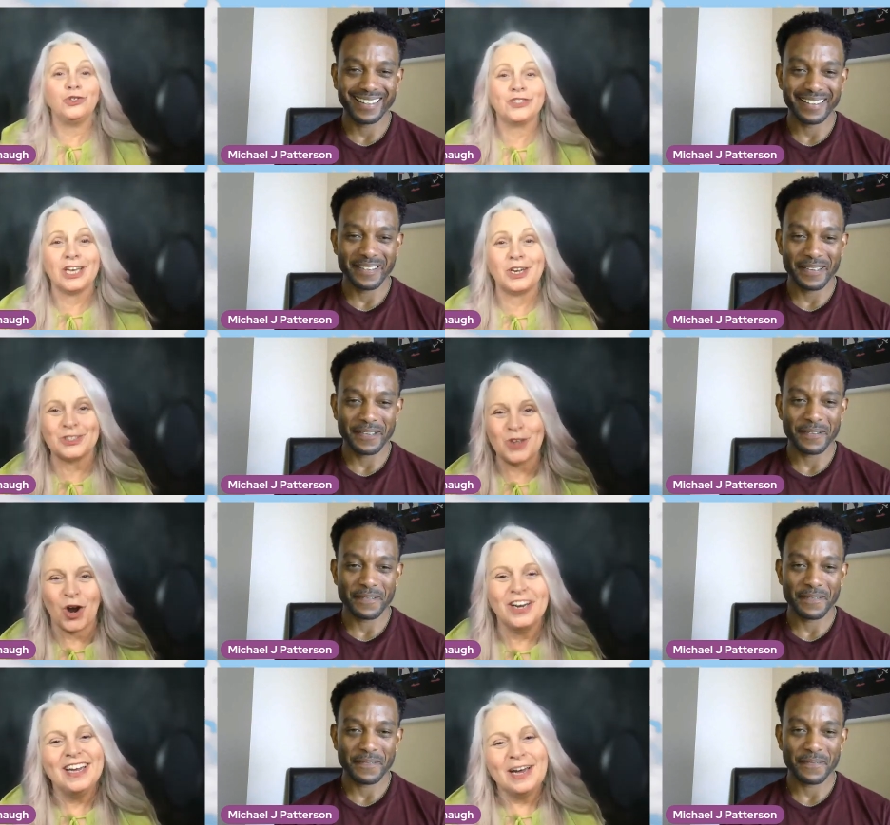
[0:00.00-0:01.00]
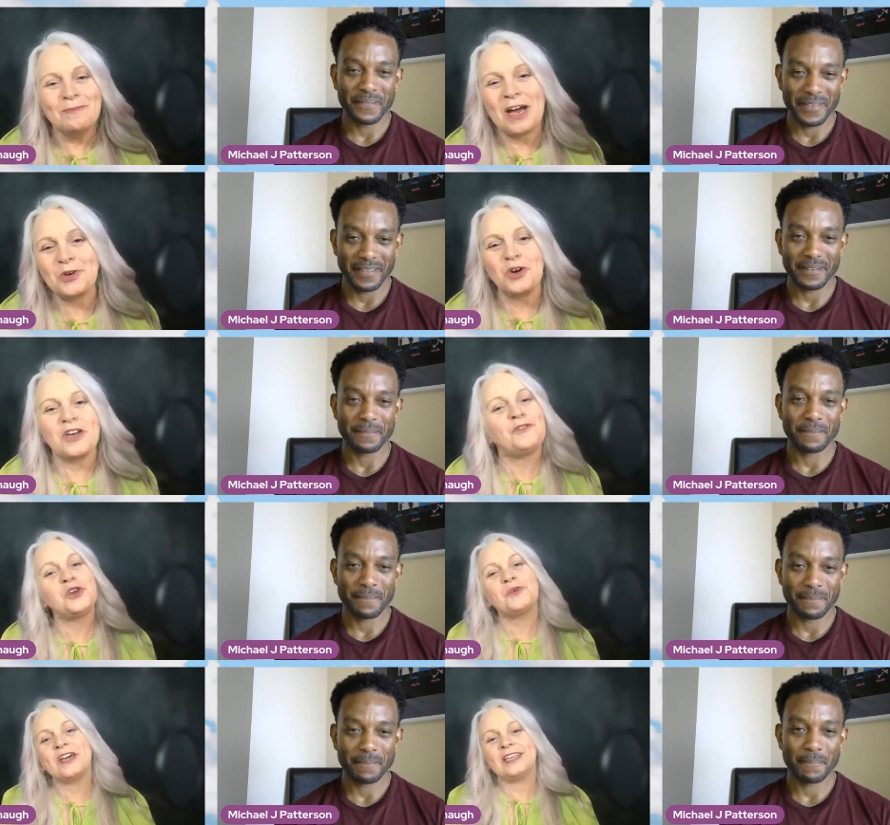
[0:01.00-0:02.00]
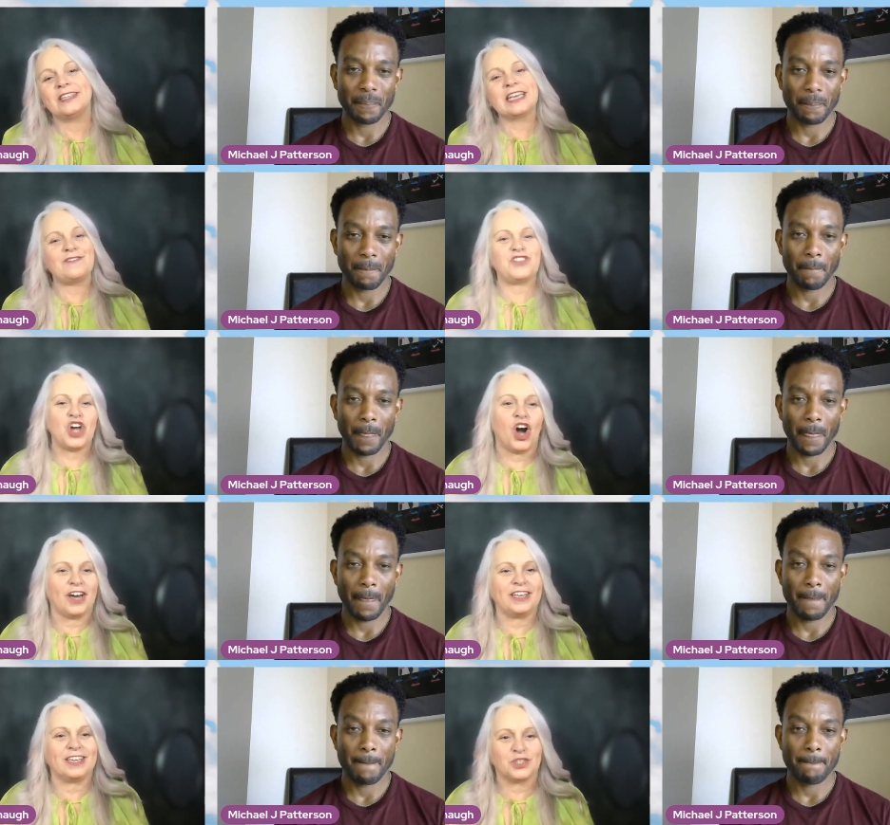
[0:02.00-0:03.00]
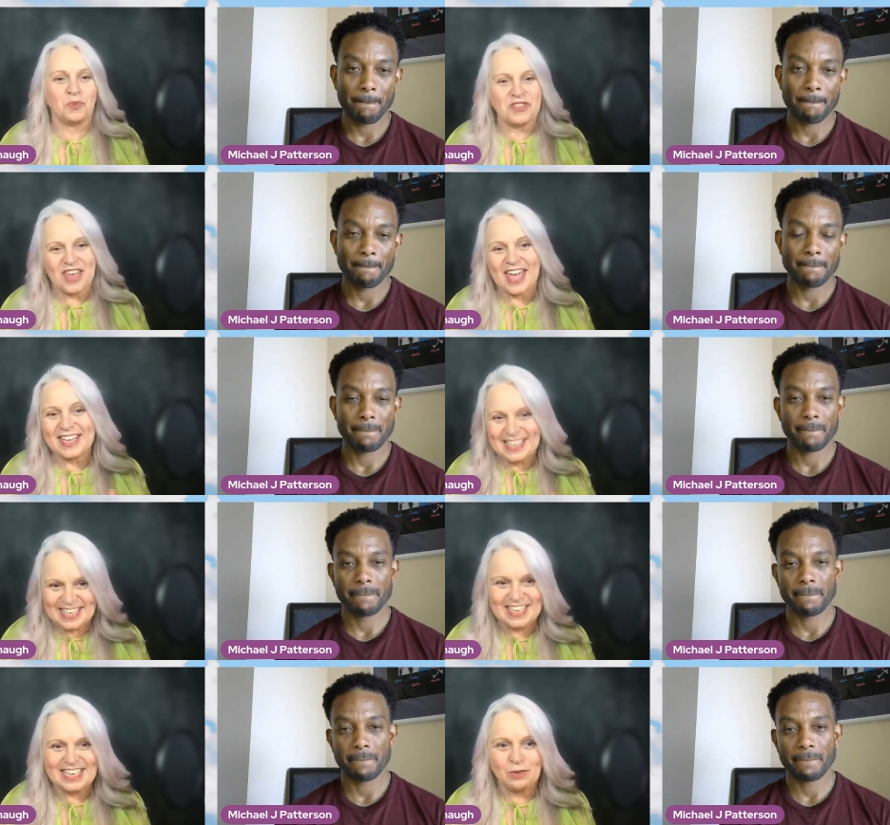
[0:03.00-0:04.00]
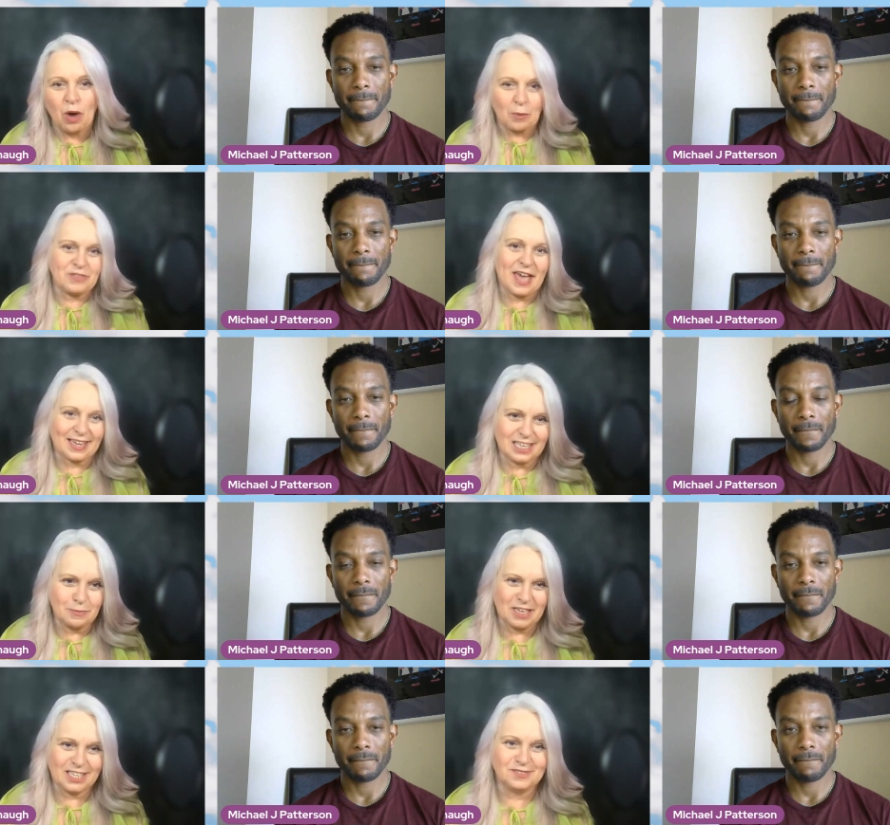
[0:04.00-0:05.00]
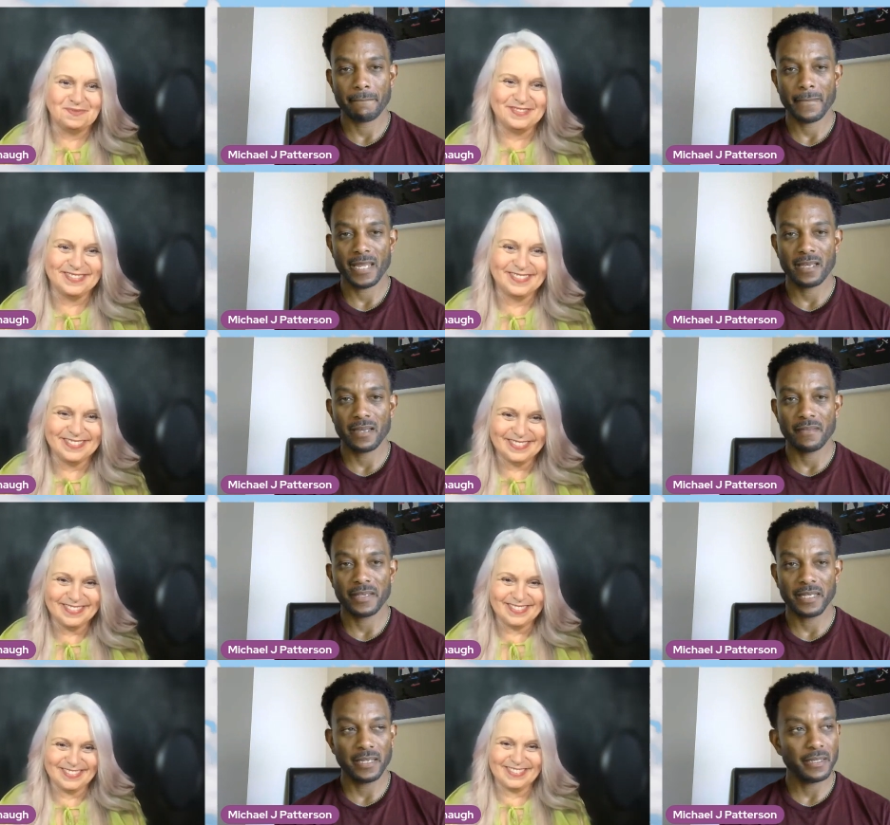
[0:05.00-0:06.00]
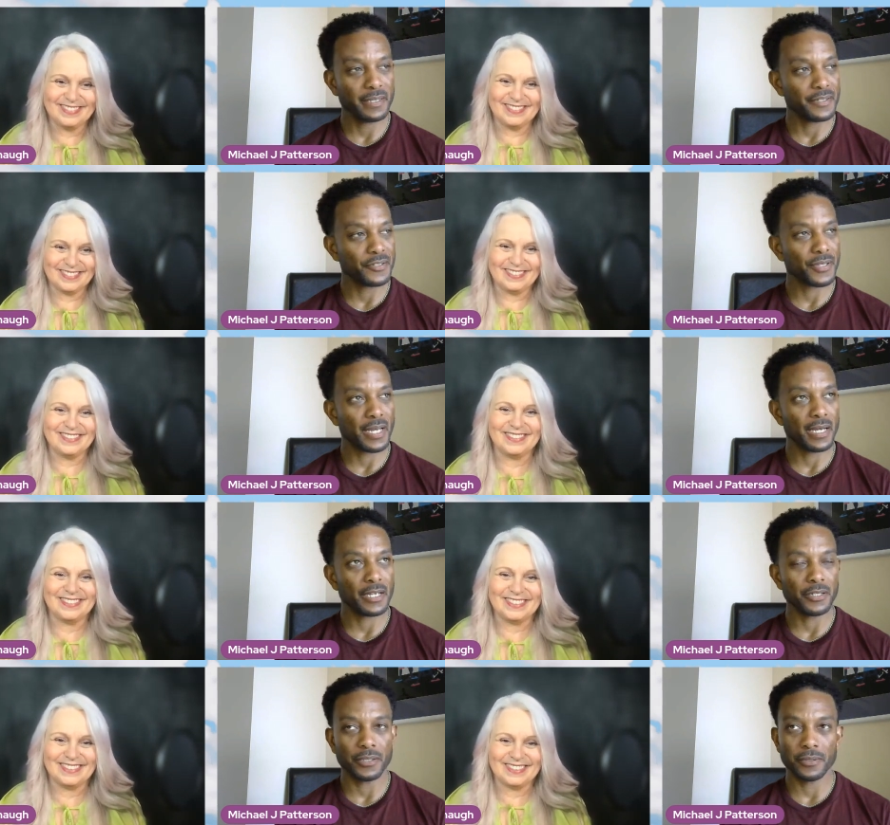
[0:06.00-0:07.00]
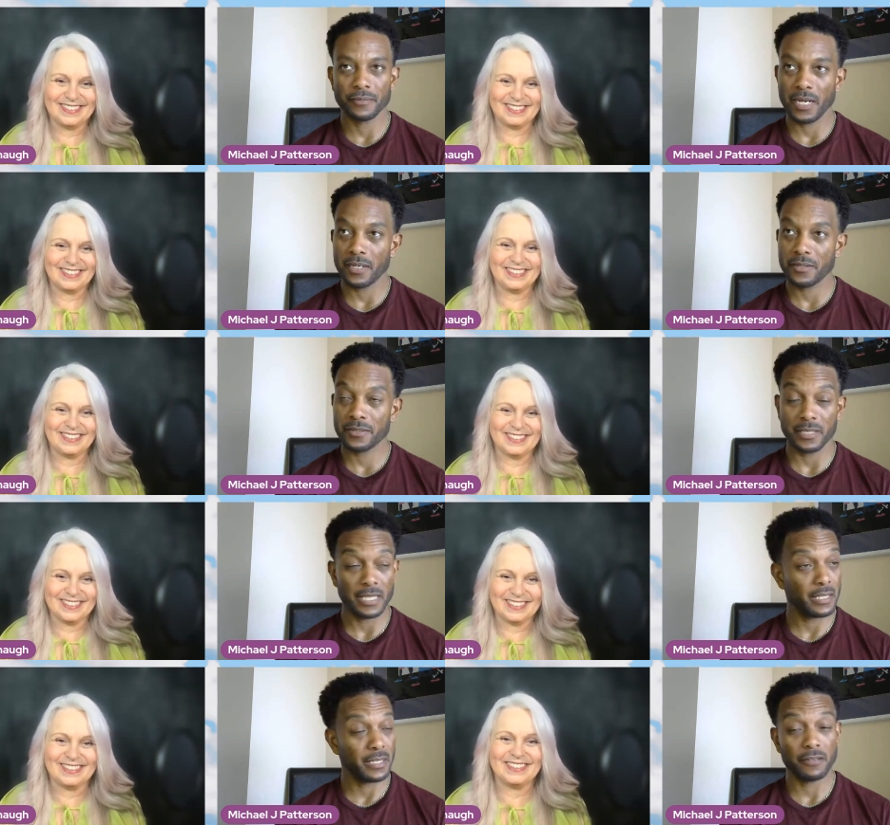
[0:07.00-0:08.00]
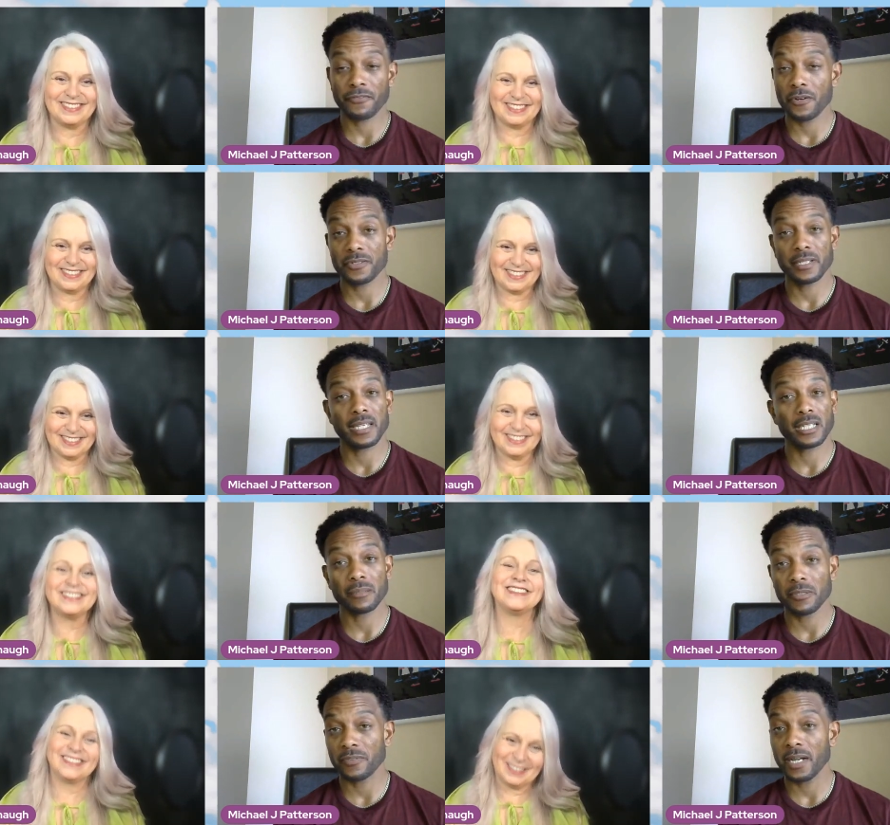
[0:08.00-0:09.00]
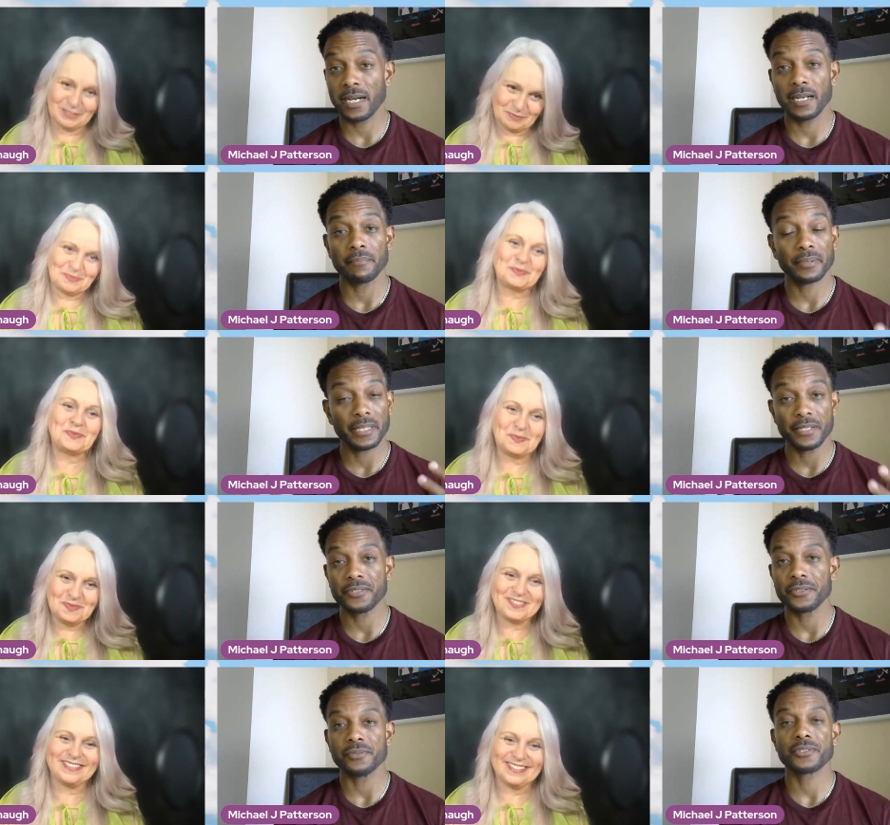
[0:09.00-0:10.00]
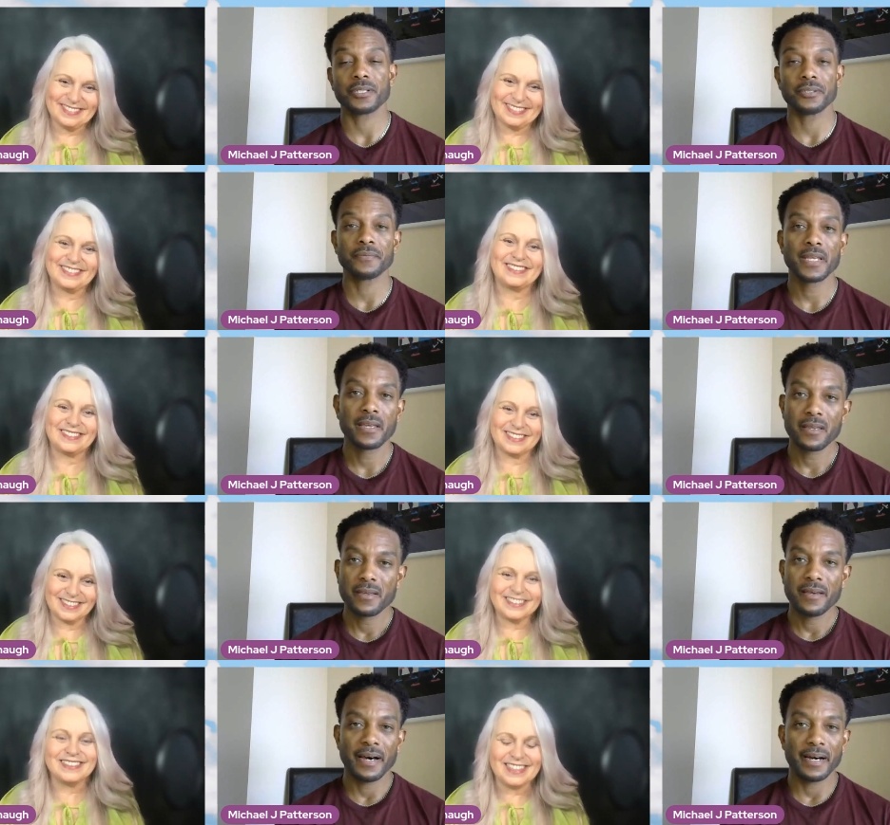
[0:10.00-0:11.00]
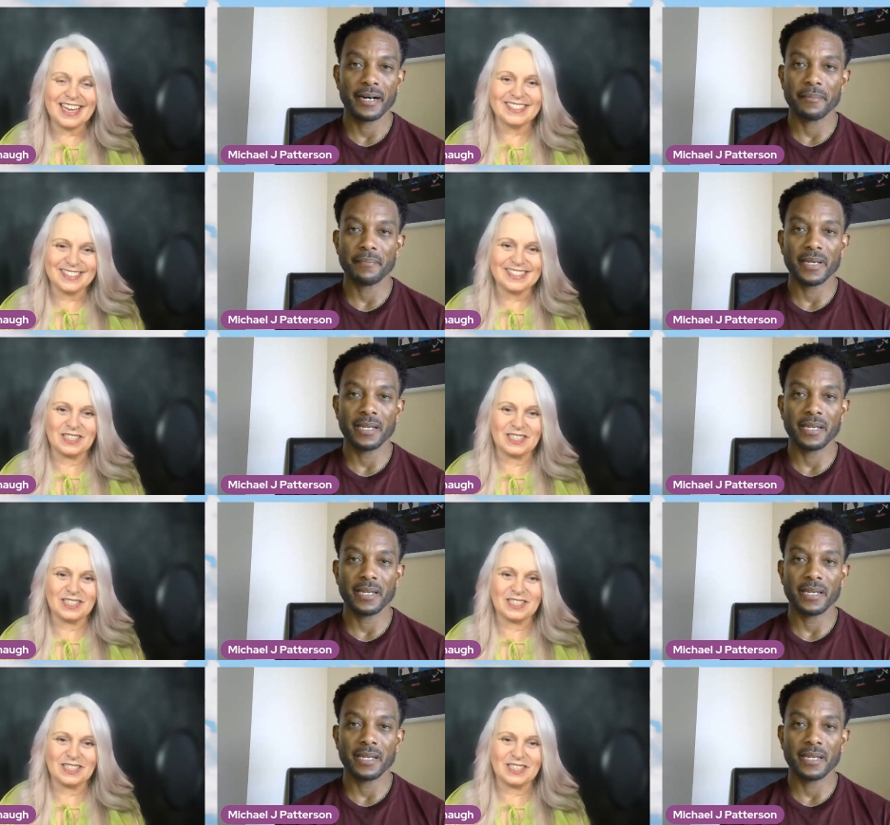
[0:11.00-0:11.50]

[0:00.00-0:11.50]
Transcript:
Speaker 1: You've seen his heart. Michael, if you could leave the audience with a key, what would that key be?
Speaker 2: Uh, the key is, uh, you know, uh, seek ye first the kingdom of God. Please do so. Um,